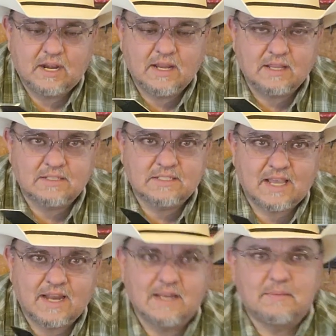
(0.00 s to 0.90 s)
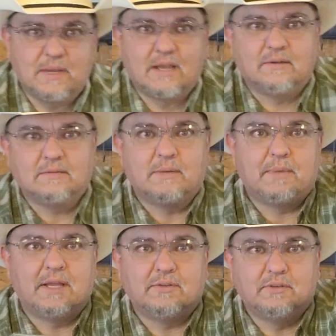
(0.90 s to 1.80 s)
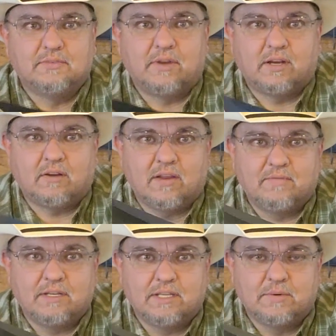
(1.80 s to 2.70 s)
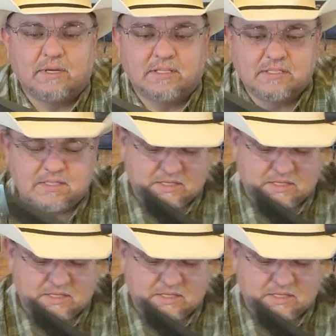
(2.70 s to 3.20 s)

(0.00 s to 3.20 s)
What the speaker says: excited about doing a Firecraft video on this